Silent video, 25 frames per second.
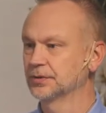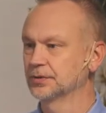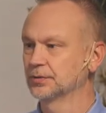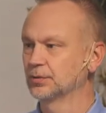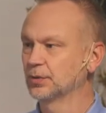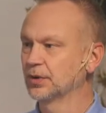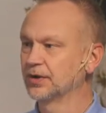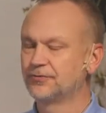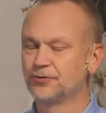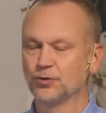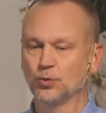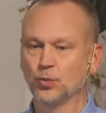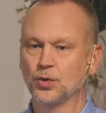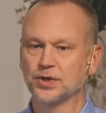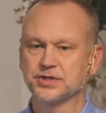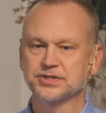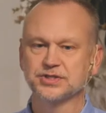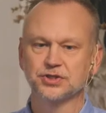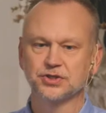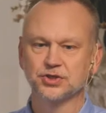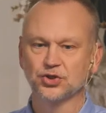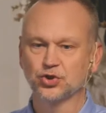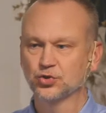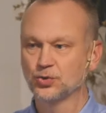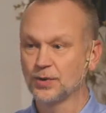What if it
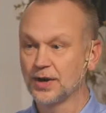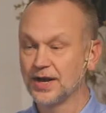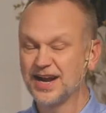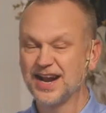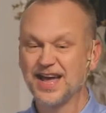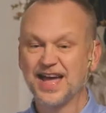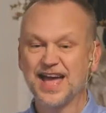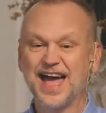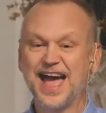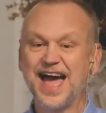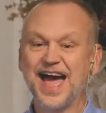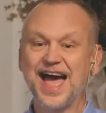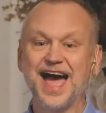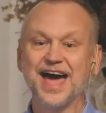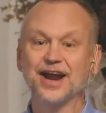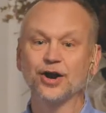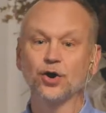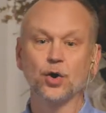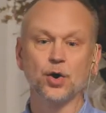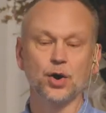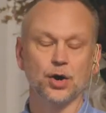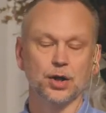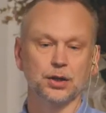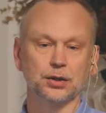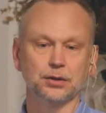wasn't a threat at
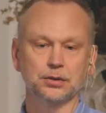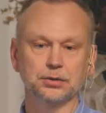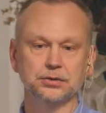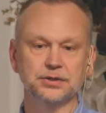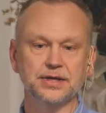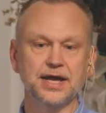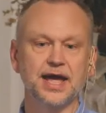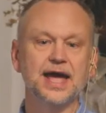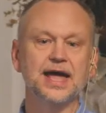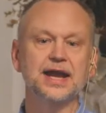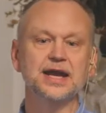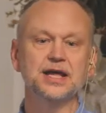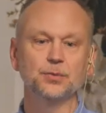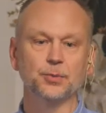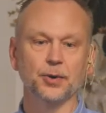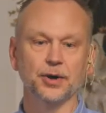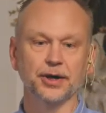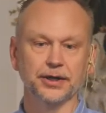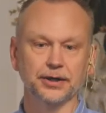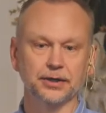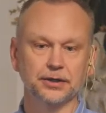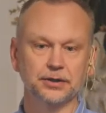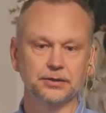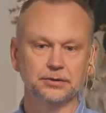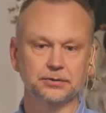all to
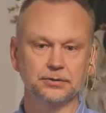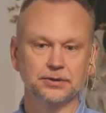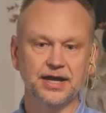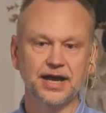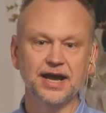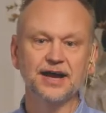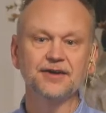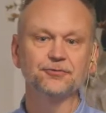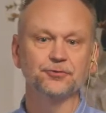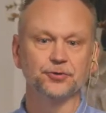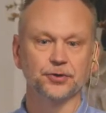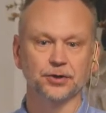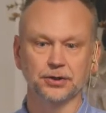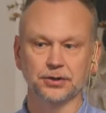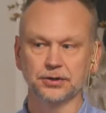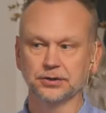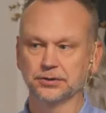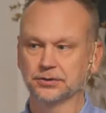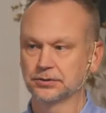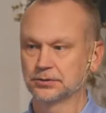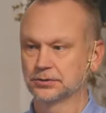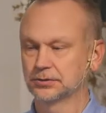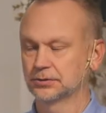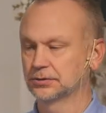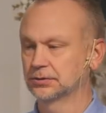anyone, ever,
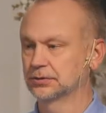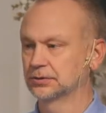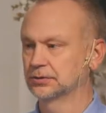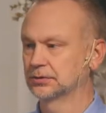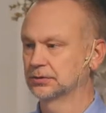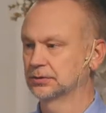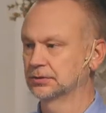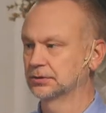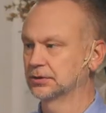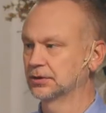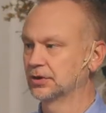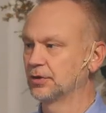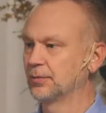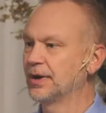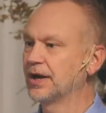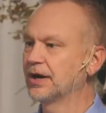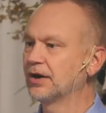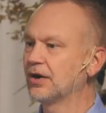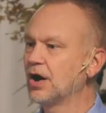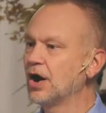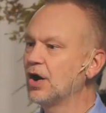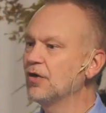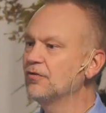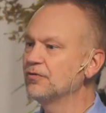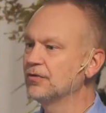no matter
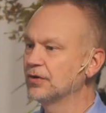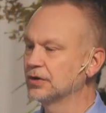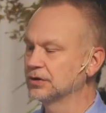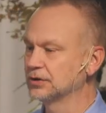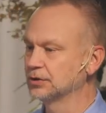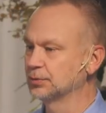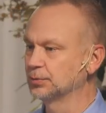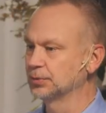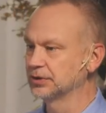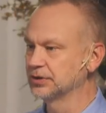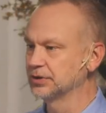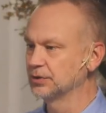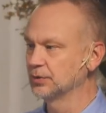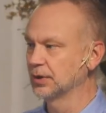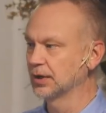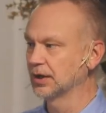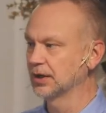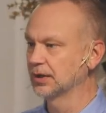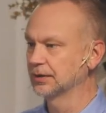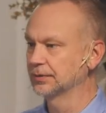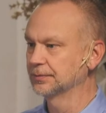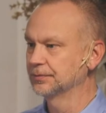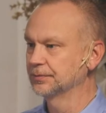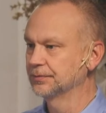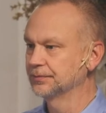how vulnerable you
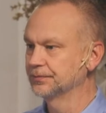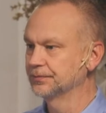are?